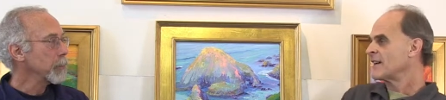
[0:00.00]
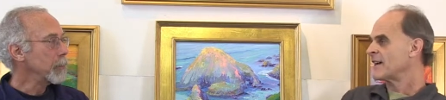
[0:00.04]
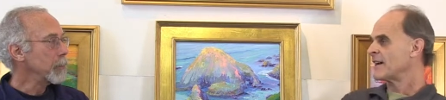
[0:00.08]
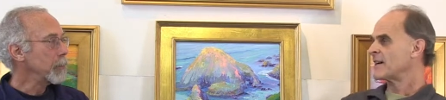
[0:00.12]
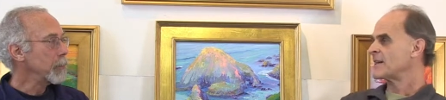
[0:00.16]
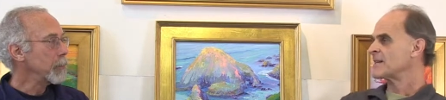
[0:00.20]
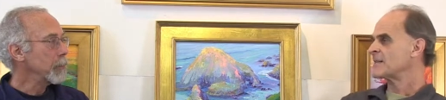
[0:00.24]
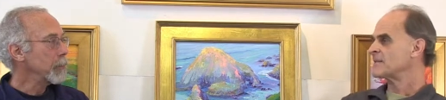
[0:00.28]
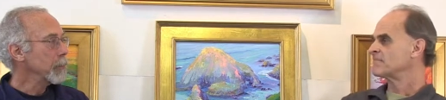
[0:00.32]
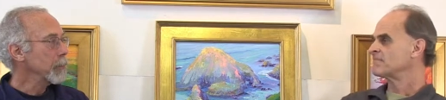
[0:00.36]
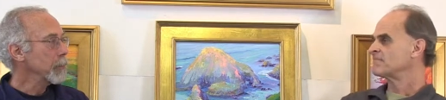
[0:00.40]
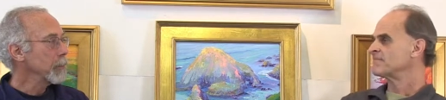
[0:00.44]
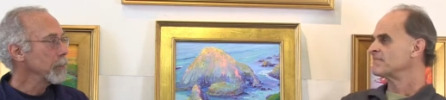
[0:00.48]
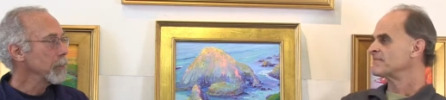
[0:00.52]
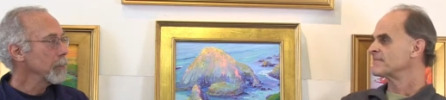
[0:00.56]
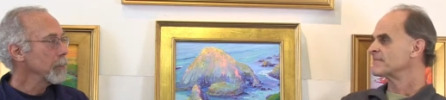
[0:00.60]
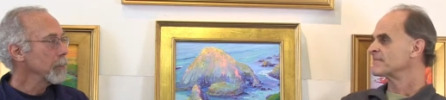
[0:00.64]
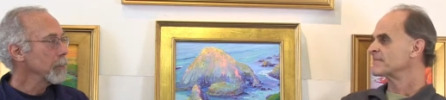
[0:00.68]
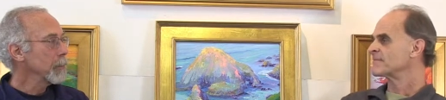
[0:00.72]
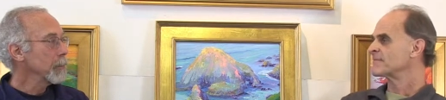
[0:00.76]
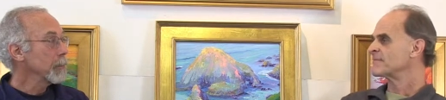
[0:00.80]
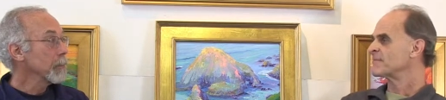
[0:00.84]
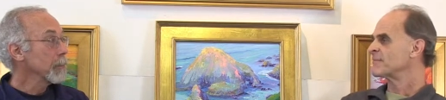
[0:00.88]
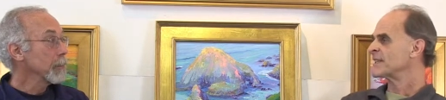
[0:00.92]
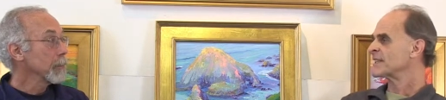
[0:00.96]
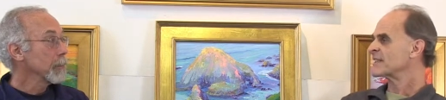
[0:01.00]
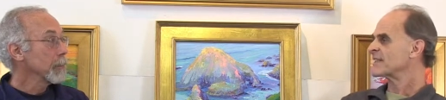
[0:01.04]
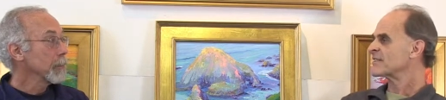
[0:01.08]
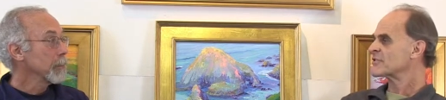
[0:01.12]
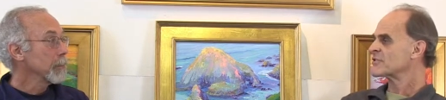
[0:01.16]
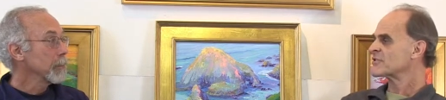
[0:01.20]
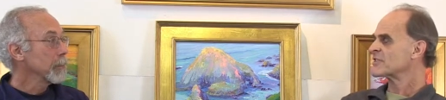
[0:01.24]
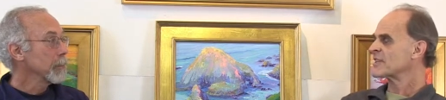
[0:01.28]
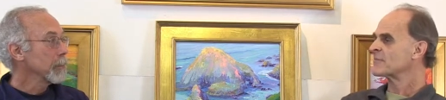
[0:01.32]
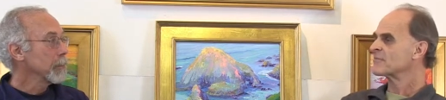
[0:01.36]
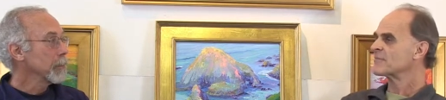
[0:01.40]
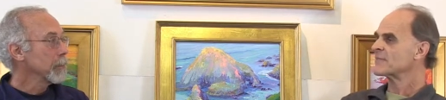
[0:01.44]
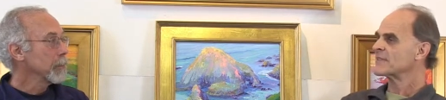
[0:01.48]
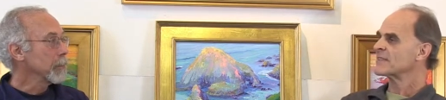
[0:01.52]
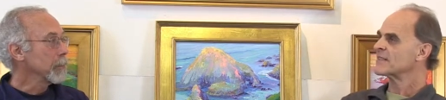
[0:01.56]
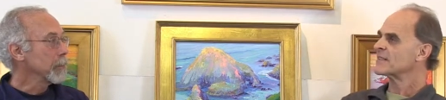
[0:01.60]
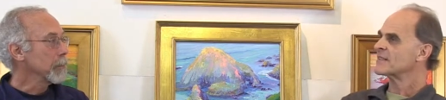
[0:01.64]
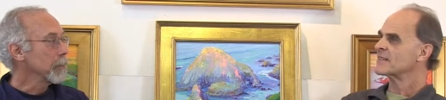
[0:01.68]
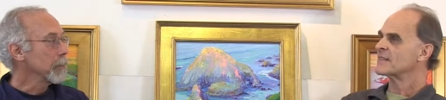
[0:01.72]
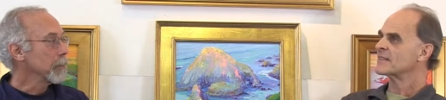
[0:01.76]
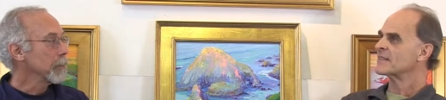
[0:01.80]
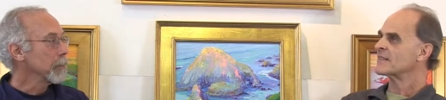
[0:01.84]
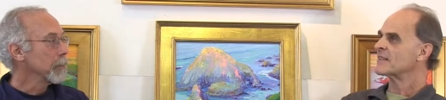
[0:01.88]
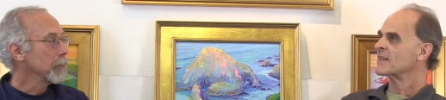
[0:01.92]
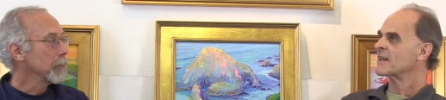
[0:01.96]
Speaker 1: Um, but there's
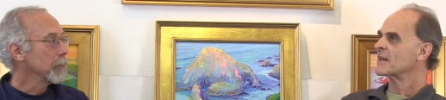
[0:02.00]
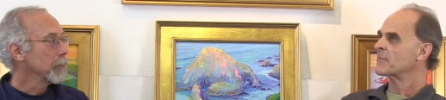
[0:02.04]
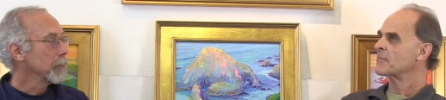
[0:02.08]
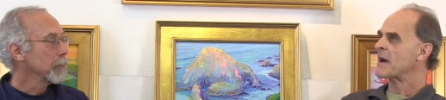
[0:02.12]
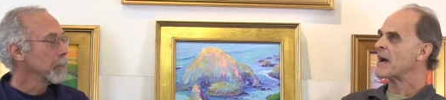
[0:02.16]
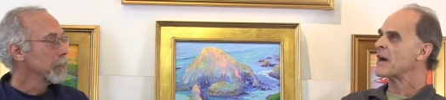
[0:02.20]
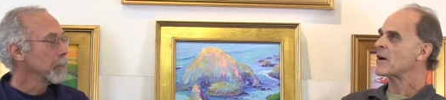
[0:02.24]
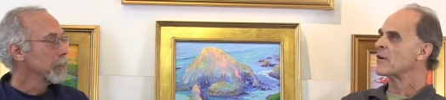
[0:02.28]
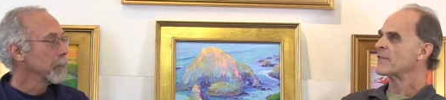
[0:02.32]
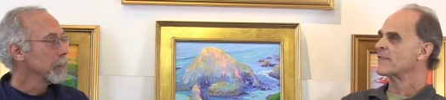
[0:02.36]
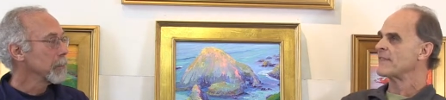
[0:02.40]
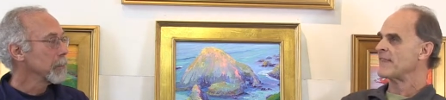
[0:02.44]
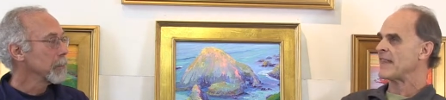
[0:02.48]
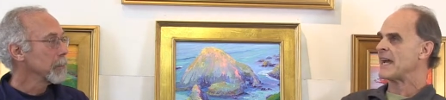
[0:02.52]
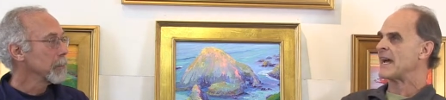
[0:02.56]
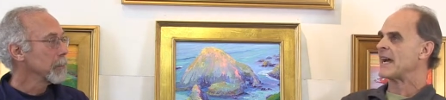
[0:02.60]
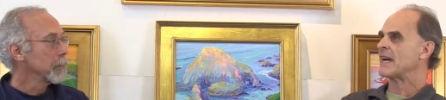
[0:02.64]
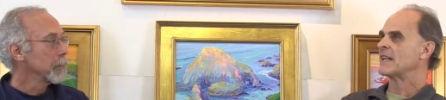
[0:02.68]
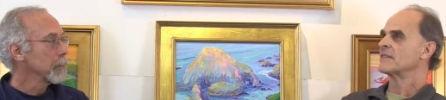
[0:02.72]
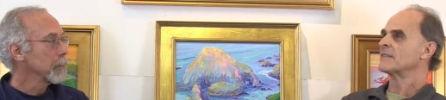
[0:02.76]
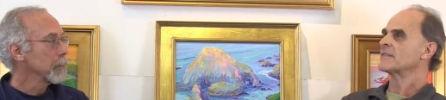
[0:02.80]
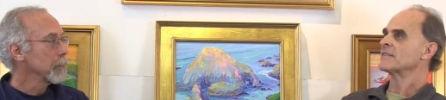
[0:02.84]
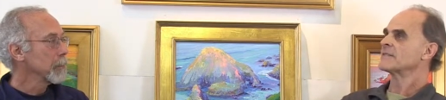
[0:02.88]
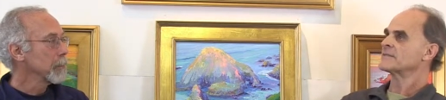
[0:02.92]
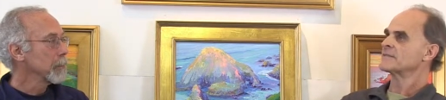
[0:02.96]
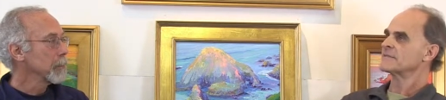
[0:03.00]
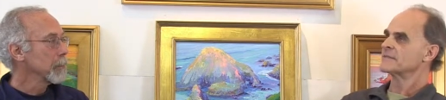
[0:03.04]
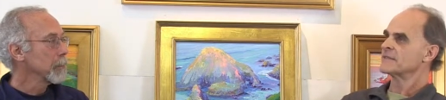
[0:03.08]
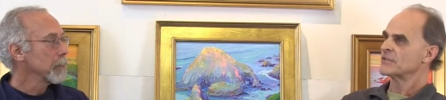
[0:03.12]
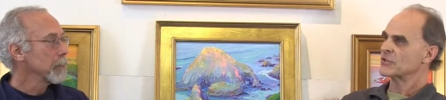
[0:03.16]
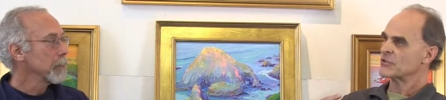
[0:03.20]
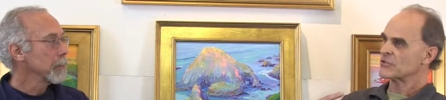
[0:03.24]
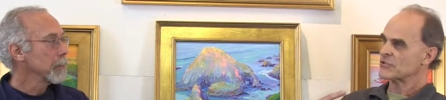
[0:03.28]
something mm about that, you